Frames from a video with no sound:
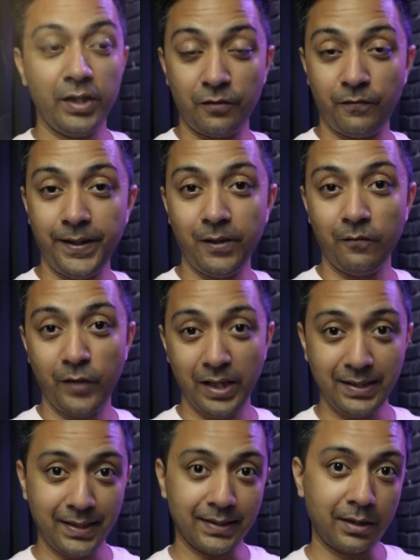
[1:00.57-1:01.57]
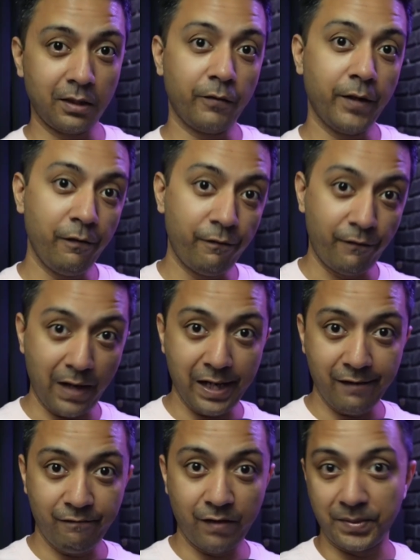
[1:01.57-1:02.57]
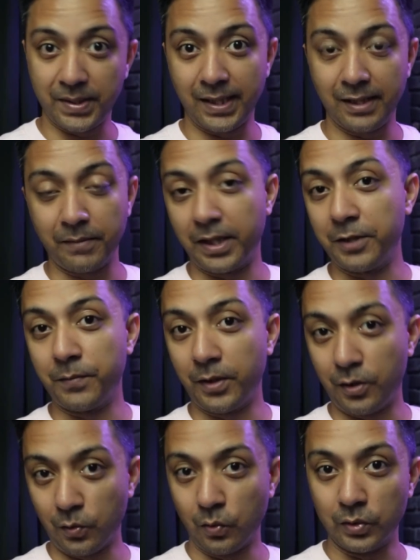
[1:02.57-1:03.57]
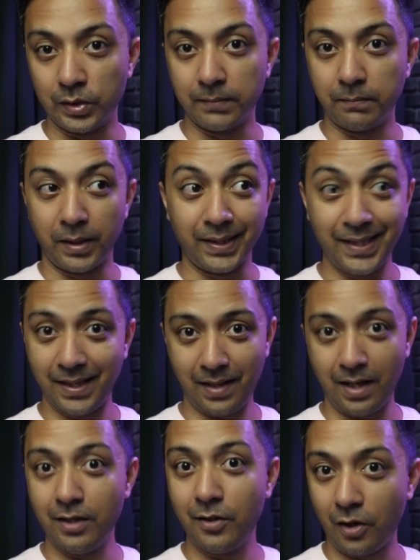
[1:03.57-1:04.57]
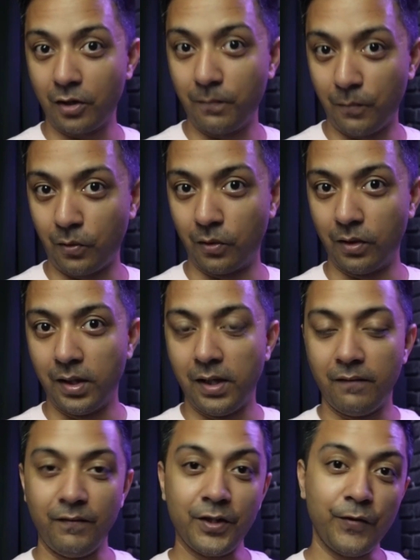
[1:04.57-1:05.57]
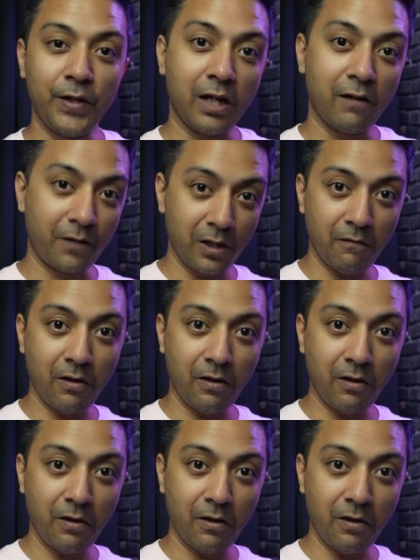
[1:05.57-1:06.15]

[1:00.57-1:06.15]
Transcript: in this video, we are just covering five website management tools, but there are a lot more which we have